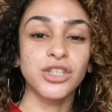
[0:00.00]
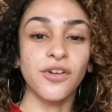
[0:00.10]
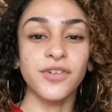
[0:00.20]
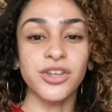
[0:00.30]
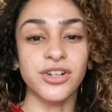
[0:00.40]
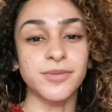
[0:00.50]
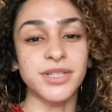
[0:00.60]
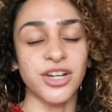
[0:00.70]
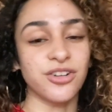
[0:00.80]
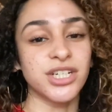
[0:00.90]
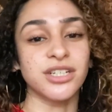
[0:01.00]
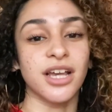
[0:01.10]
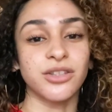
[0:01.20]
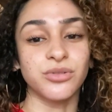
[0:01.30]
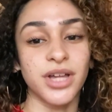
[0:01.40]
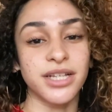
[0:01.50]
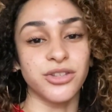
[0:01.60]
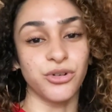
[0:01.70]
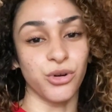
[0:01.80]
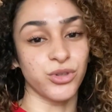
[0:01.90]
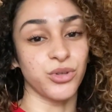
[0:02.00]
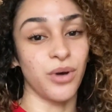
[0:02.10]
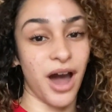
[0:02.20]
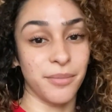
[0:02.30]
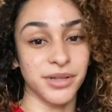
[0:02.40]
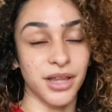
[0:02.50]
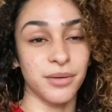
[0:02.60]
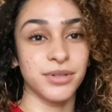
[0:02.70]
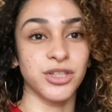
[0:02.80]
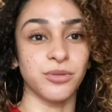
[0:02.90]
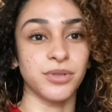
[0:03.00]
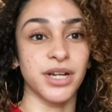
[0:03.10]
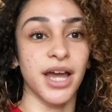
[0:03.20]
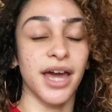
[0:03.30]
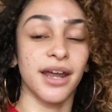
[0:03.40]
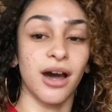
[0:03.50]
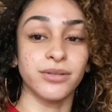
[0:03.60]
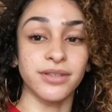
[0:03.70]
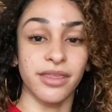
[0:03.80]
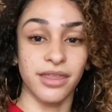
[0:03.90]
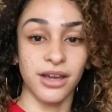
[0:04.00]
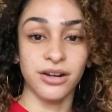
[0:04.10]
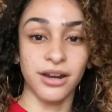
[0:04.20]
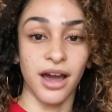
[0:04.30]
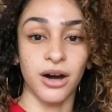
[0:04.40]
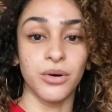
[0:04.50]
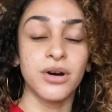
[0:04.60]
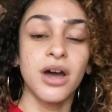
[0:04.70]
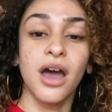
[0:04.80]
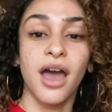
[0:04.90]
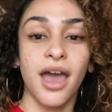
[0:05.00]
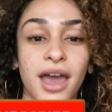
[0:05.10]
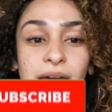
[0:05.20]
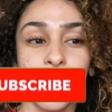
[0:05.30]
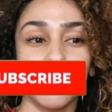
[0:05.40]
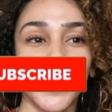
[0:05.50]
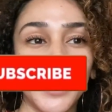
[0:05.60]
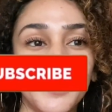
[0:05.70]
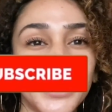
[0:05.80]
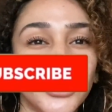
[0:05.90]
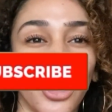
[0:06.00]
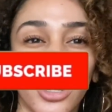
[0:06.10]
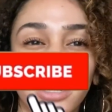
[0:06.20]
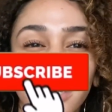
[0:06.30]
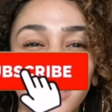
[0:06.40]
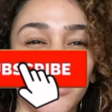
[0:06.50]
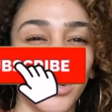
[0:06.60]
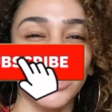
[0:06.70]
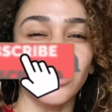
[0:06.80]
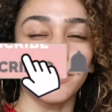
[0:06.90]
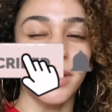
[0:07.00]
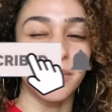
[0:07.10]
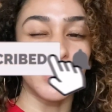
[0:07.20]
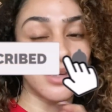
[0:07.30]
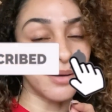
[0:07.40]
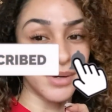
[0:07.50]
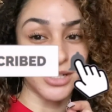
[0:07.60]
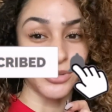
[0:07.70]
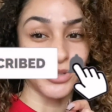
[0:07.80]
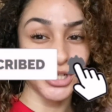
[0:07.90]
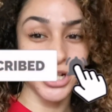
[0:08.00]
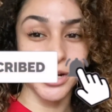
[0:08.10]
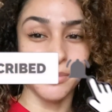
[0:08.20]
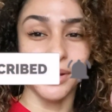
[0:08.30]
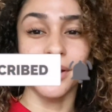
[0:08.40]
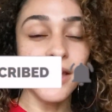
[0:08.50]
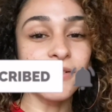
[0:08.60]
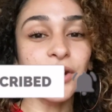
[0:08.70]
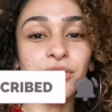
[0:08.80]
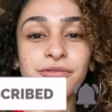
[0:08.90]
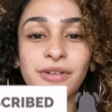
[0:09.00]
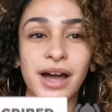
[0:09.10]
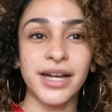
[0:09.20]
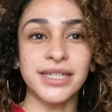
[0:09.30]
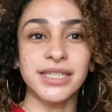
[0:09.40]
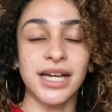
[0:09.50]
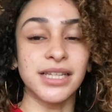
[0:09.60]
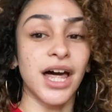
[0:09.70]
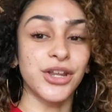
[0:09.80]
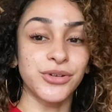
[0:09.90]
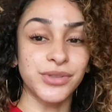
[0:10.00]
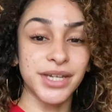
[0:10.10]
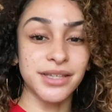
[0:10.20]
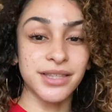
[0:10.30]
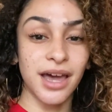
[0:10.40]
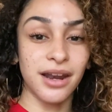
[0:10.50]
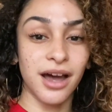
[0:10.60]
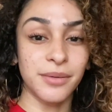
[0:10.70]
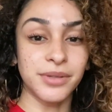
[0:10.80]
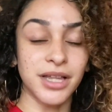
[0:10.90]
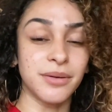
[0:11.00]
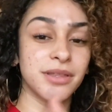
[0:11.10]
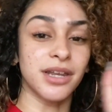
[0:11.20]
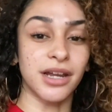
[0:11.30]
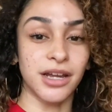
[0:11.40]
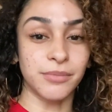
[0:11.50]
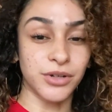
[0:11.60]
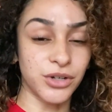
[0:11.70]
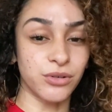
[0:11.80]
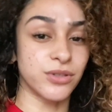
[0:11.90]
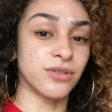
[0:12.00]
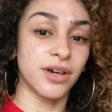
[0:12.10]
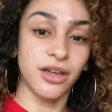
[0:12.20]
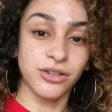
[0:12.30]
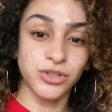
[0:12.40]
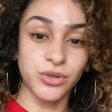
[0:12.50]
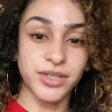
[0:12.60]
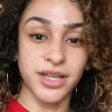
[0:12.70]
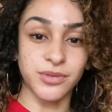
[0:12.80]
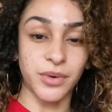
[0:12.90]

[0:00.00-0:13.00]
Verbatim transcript: So for the Christmas decorations, I do like to go to Hobby Lobby, so I'm gonna head out there now and maybe Target and Marshalls, maybe, I'm not too sure, but if I don't find a lot of cute things at Hobby Lobby, then I am gonna go to the other stores as